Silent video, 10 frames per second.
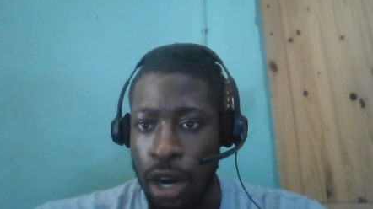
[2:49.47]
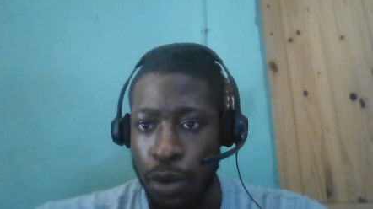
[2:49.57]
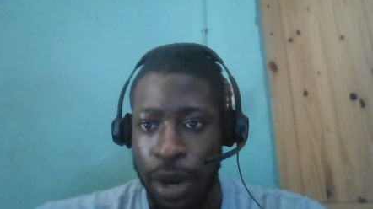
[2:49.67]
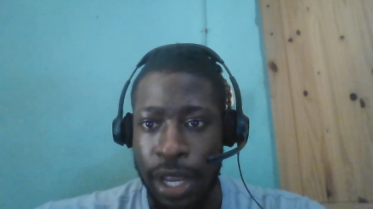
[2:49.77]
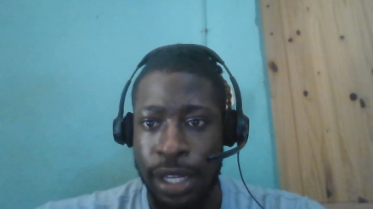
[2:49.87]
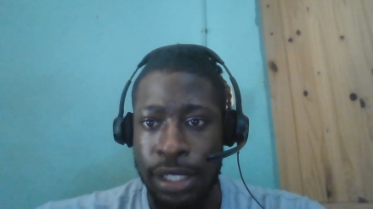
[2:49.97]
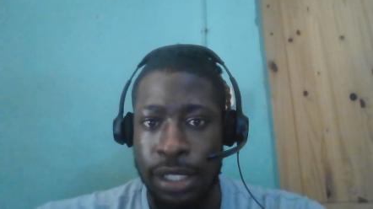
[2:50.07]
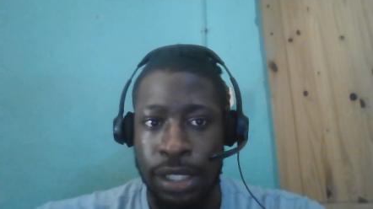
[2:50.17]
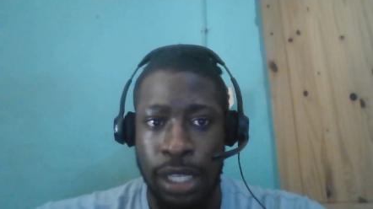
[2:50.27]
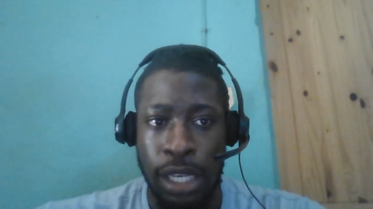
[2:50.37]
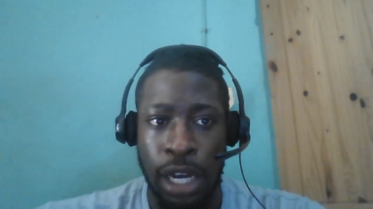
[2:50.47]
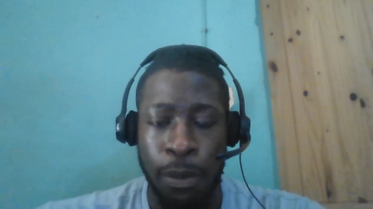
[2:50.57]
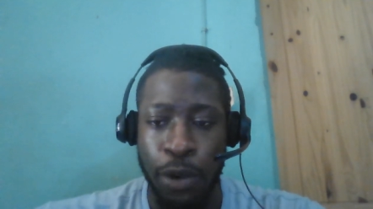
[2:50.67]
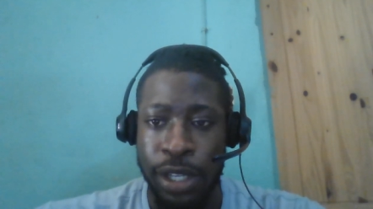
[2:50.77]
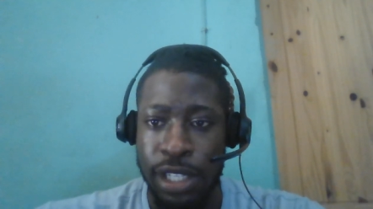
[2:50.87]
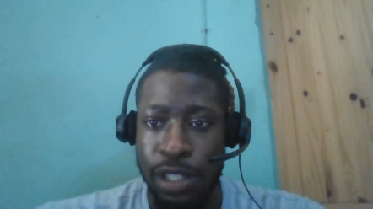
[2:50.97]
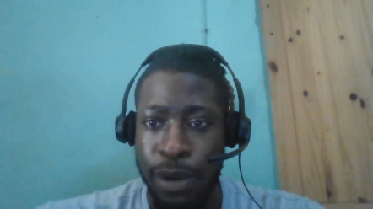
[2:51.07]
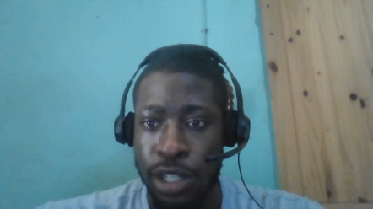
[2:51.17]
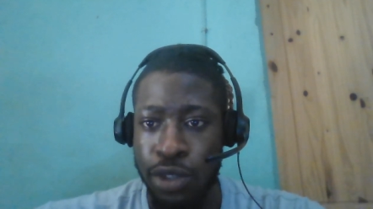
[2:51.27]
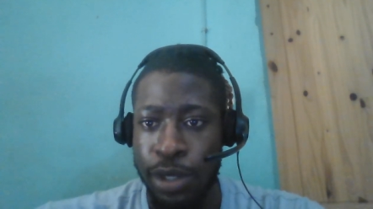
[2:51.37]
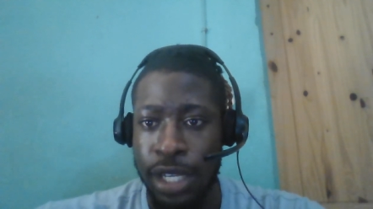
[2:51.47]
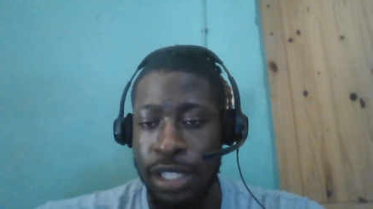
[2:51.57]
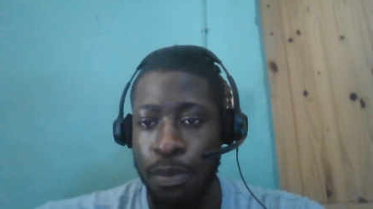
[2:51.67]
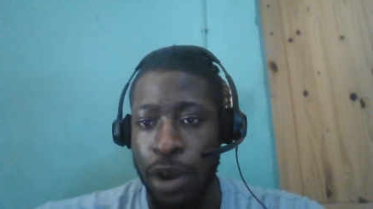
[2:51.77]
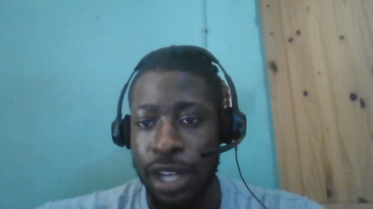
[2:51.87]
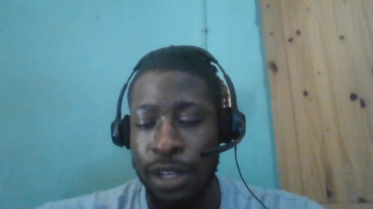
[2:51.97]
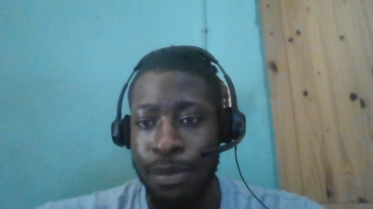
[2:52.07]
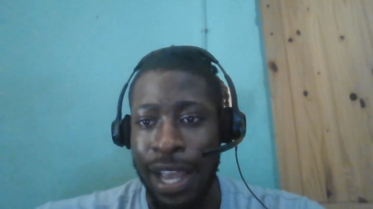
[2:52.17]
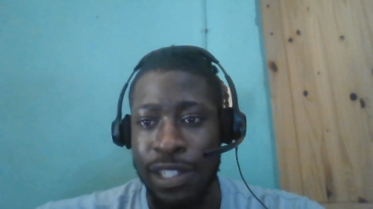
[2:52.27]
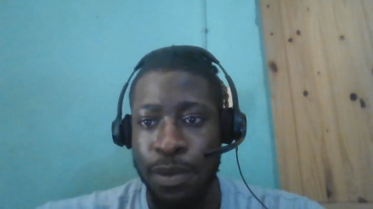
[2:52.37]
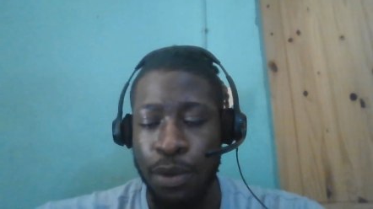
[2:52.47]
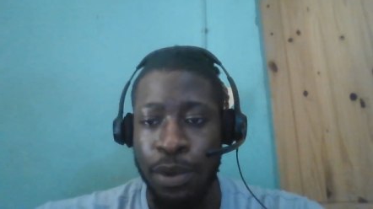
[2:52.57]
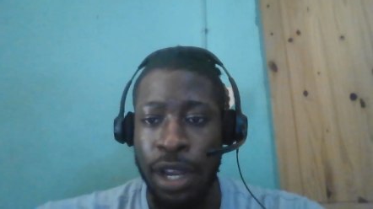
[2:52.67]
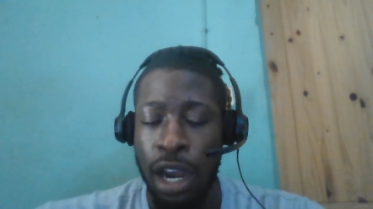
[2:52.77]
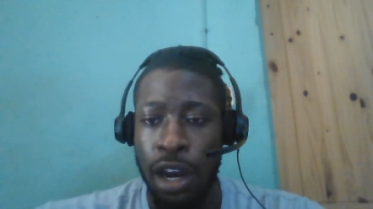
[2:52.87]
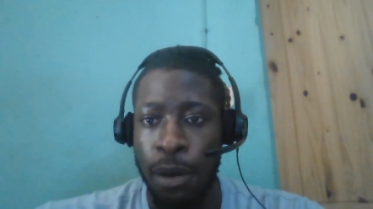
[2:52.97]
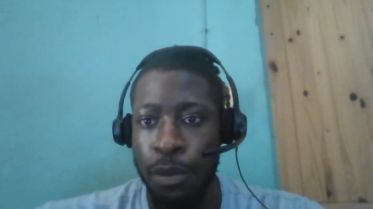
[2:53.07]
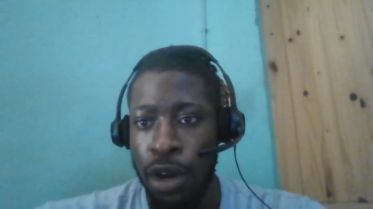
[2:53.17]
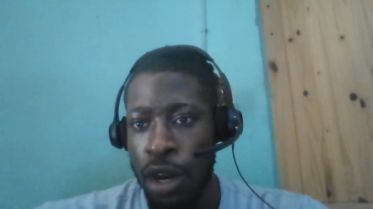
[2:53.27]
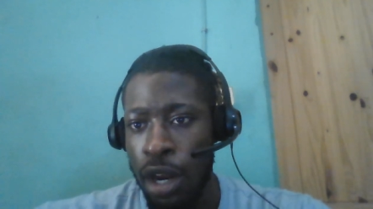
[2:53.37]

range, the operations manager range, the project management um,